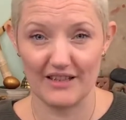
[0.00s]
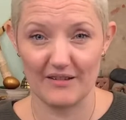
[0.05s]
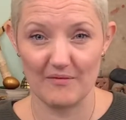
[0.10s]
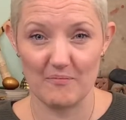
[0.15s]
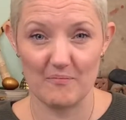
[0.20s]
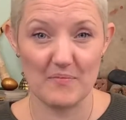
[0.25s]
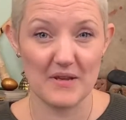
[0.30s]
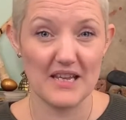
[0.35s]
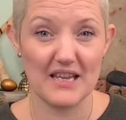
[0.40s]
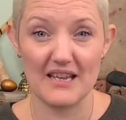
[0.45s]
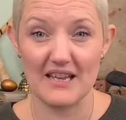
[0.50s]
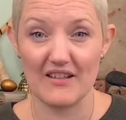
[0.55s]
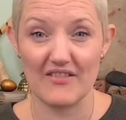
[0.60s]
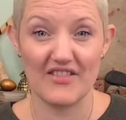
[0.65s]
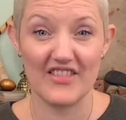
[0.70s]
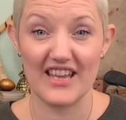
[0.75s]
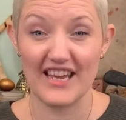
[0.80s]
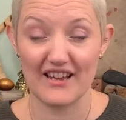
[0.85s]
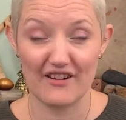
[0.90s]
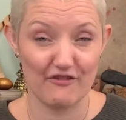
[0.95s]
be
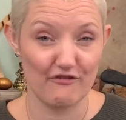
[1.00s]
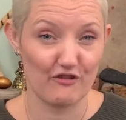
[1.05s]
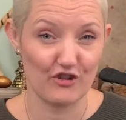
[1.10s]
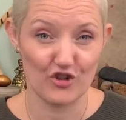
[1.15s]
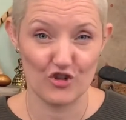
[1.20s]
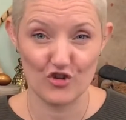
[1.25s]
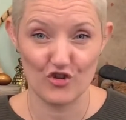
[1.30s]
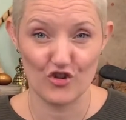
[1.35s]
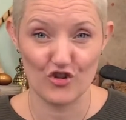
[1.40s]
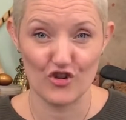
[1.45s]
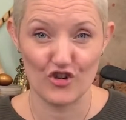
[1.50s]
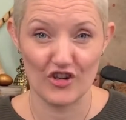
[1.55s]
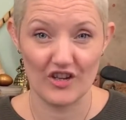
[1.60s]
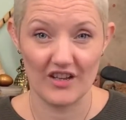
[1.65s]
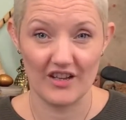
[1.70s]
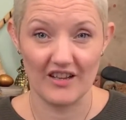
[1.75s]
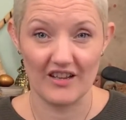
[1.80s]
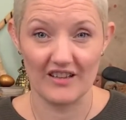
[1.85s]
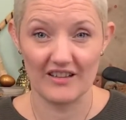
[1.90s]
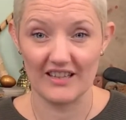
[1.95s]
there for you
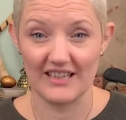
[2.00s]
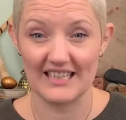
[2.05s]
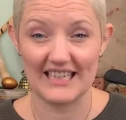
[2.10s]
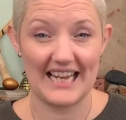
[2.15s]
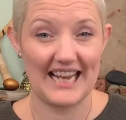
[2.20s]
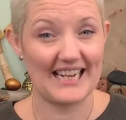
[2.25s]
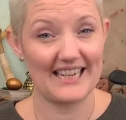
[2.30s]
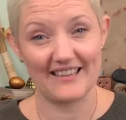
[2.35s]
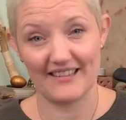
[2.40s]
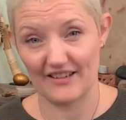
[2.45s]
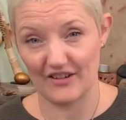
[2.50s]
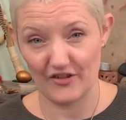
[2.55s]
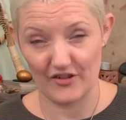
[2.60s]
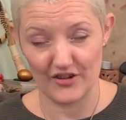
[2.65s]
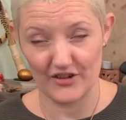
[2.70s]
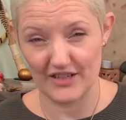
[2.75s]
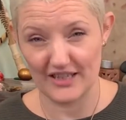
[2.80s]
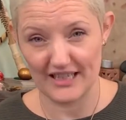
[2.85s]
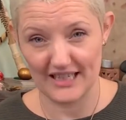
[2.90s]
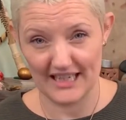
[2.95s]
that's anything other
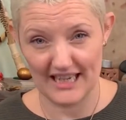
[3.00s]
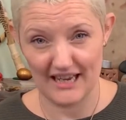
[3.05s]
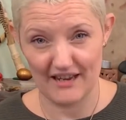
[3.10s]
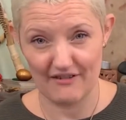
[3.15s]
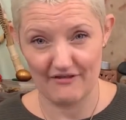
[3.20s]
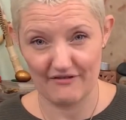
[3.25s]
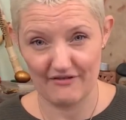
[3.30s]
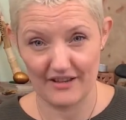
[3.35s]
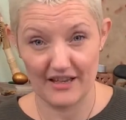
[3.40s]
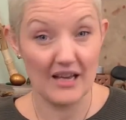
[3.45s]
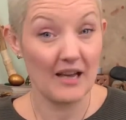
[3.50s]
than safe.